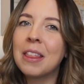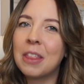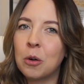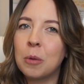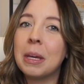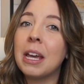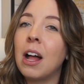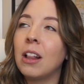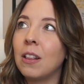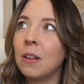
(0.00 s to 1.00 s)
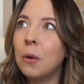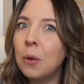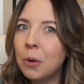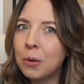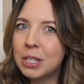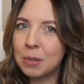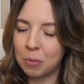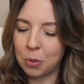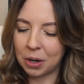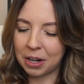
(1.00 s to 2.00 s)
there will be loads
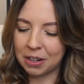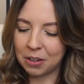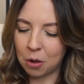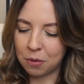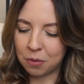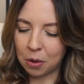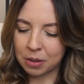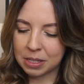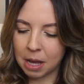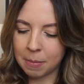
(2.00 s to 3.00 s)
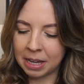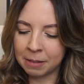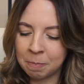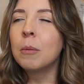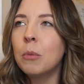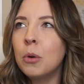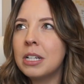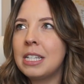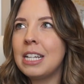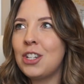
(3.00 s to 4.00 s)
more golf vlogs coming. More
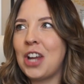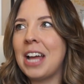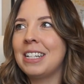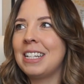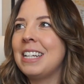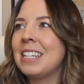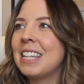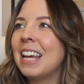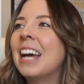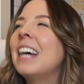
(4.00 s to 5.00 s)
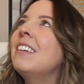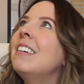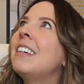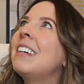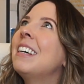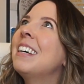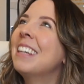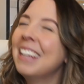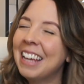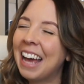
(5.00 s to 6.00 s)
sea shanties. Ugh,
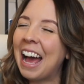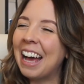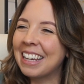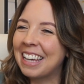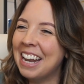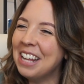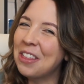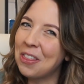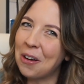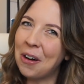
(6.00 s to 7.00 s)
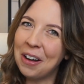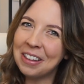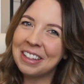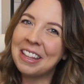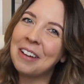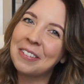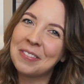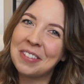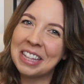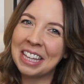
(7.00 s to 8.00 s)
I kind of thought that that would
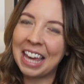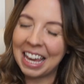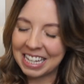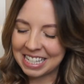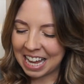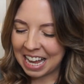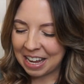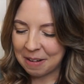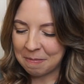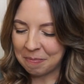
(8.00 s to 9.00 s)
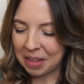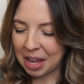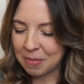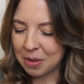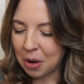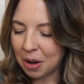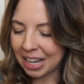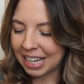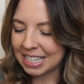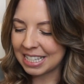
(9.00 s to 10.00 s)
be the case. Um, I'm
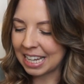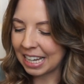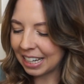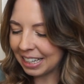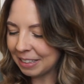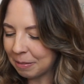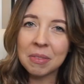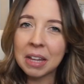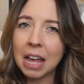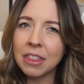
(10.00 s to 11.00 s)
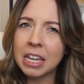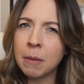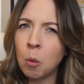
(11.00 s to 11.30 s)
not a singer. I think I'm a